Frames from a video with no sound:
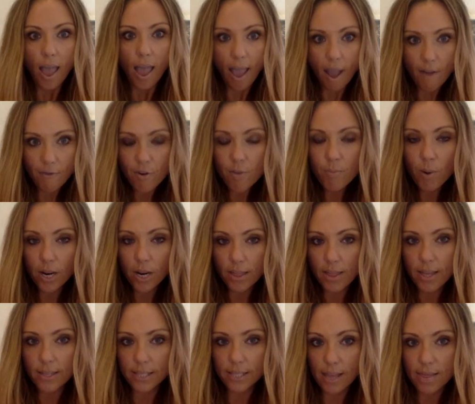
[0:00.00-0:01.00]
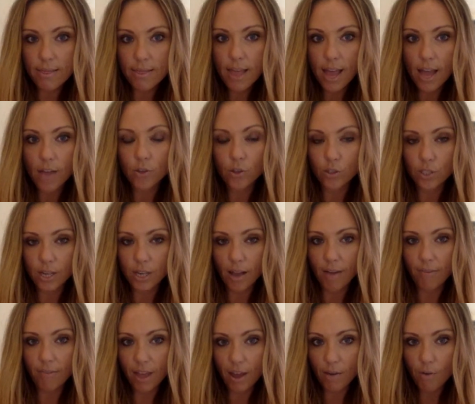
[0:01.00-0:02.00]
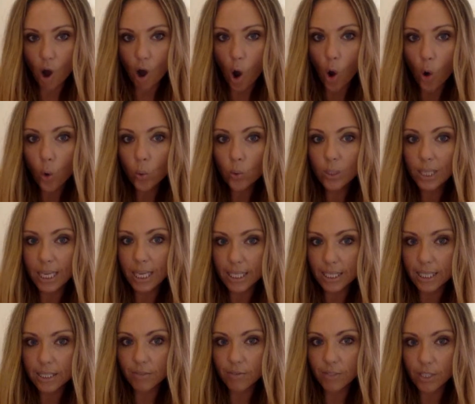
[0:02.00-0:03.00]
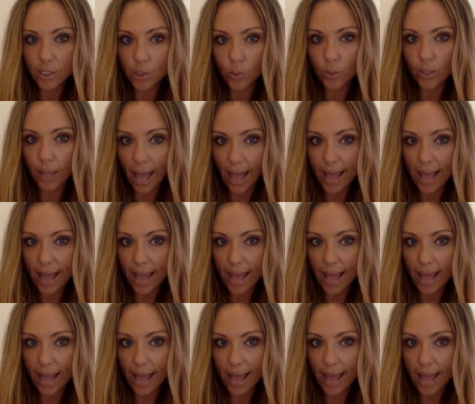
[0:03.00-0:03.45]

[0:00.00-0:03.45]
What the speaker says: everybody that's in there doesn't have their own individual